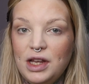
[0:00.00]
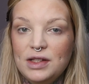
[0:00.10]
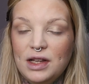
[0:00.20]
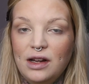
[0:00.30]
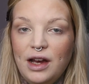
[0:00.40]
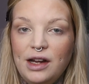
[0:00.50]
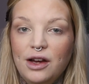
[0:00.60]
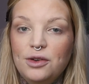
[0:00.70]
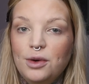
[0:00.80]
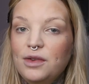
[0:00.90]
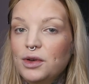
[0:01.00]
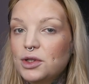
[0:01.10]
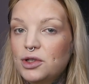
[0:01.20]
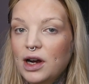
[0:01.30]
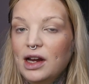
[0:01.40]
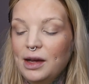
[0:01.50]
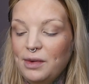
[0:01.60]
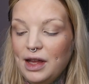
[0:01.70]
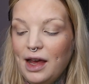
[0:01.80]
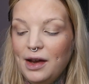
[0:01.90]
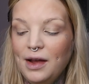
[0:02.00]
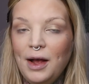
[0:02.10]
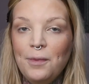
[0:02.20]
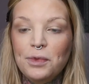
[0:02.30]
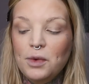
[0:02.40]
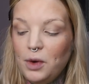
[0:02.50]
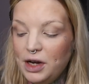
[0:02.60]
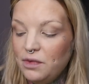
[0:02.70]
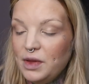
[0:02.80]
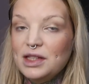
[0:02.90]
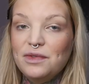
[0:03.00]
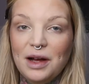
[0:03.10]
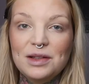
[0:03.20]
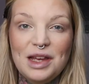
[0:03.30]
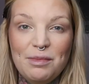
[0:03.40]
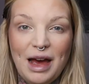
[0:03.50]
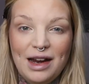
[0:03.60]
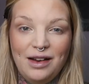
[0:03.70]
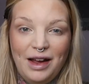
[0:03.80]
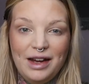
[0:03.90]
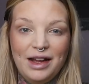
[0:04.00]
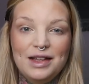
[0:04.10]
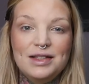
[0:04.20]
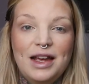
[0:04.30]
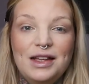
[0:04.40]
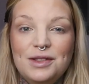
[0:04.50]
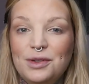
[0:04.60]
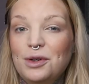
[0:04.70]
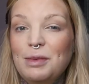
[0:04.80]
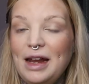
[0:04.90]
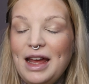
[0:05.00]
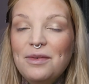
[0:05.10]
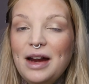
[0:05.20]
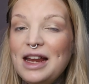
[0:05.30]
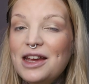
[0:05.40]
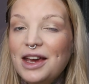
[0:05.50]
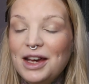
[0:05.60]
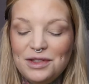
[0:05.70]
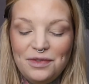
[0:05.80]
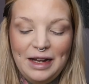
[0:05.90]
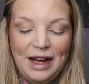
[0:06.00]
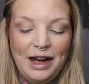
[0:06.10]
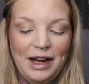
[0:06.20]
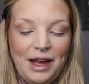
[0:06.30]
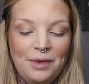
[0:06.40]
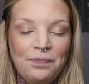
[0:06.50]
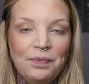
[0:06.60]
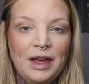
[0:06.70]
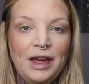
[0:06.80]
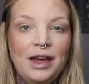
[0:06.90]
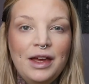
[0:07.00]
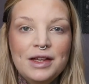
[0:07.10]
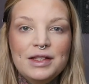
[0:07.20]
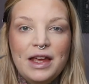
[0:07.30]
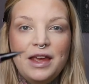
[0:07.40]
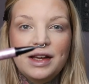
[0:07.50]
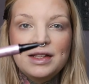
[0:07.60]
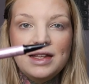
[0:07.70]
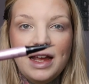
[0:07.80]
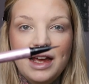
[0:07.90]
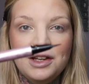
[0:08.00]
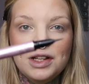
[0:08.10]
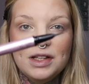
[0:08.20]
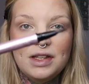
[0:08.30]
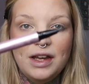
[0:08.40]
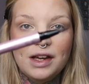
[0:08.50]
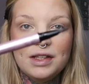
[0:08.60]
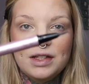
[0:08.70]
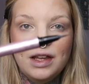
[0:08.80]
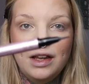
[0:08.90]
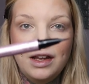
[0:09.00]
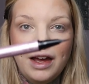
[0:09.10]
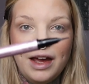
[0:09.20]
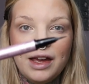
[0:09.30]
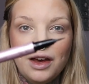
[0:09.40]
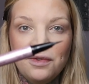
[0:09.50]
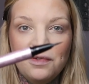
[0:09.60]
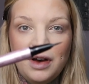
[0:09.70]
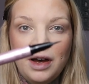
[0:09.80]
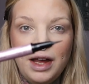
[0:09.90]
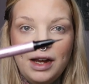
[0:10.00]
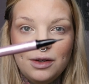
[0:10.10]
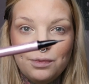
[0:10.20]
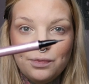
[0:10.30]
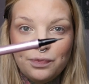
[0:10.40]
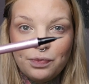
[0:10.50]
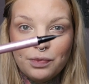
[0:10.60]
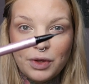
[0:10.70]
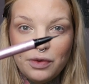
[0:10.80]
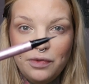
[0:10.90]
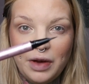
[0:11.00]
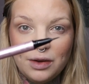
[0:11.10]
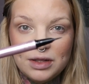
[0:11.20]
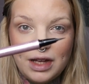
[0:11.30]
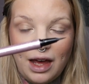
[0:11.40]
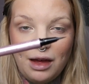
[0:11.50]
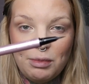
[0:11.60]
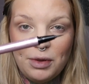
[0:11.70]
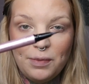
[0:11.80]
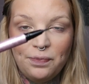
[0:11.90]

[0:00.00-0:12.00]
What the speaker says: using liner or if you're struggling with it, one of these felt tip pen liners is normally really good for learning. So you can see it just looks like a fine felt tip.